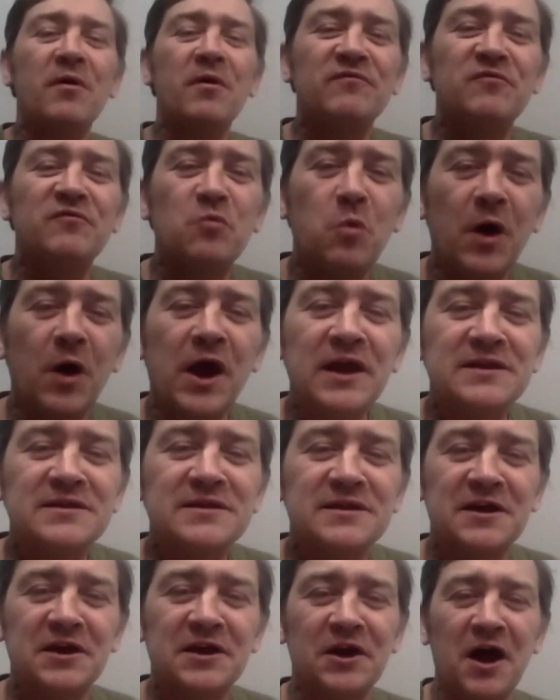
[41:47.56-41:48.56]
of wet
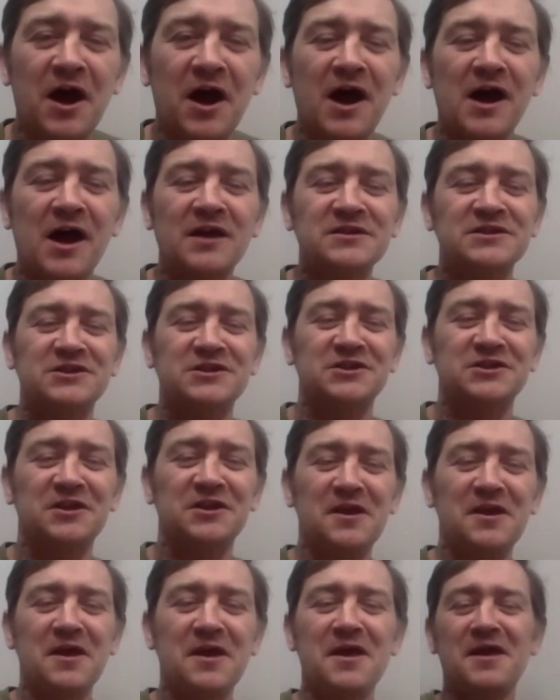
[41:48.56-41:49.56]
grass,
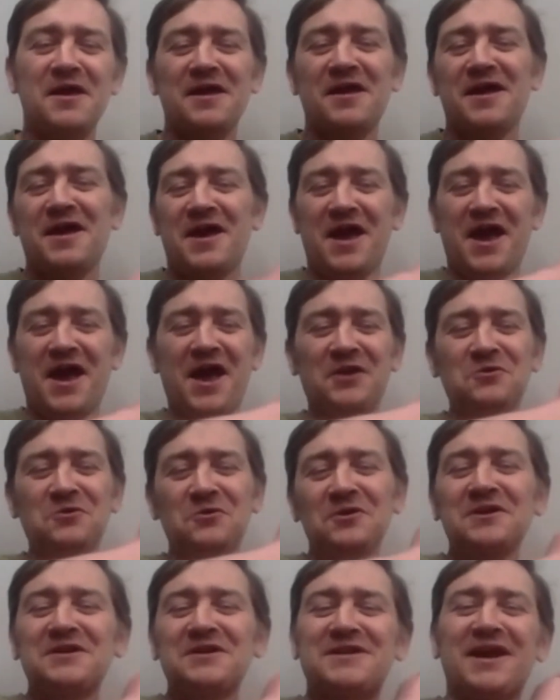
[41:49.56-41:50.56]
it
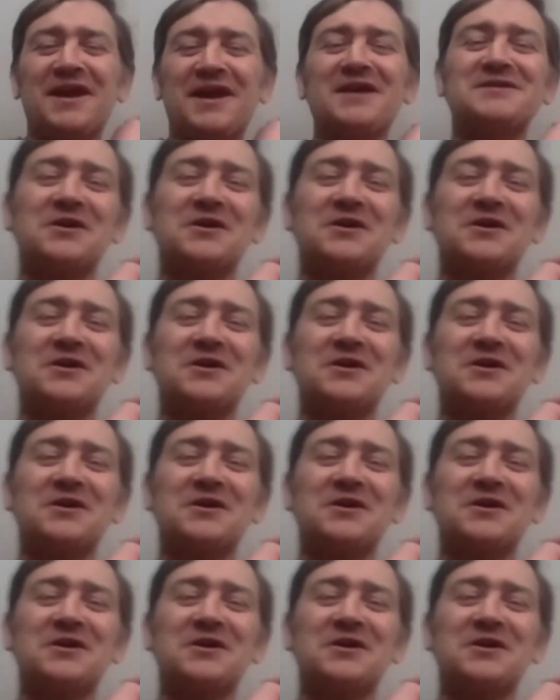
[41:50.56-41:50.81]
only takes a